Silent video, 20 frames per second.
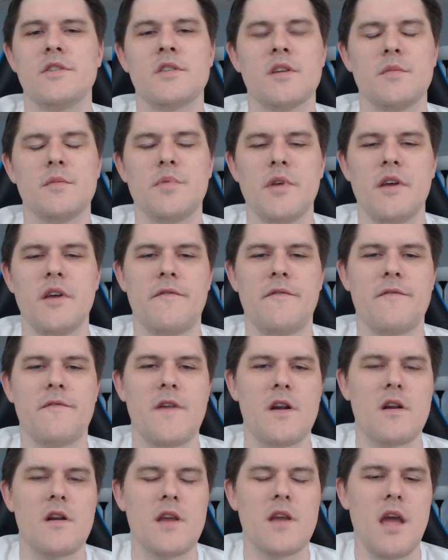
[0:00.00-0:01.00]
a
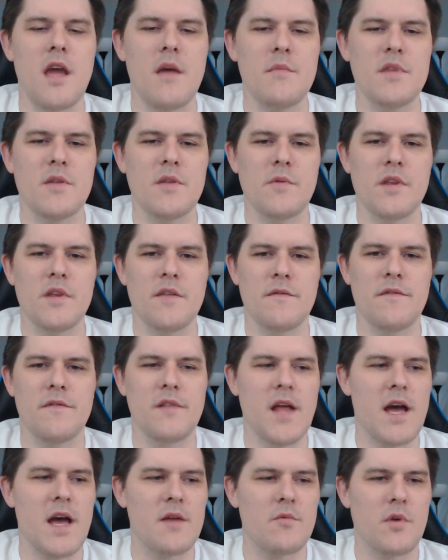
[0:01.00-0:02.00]
fair game in the way that
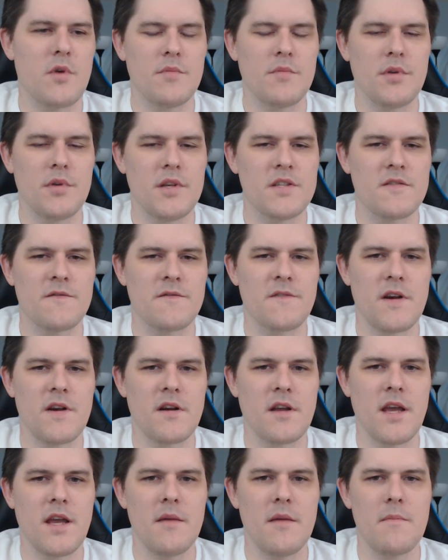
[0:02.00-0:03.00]
Vlad 1 plays a fair
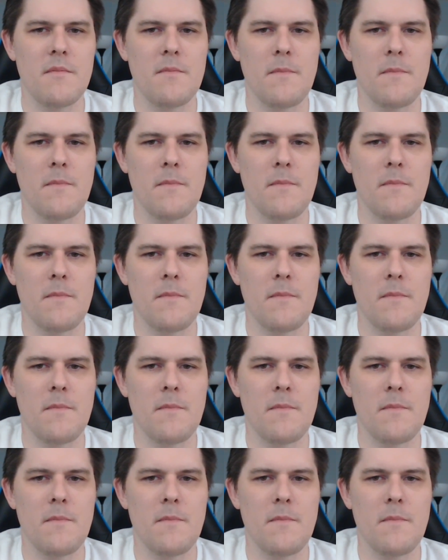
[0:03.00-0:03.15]
game,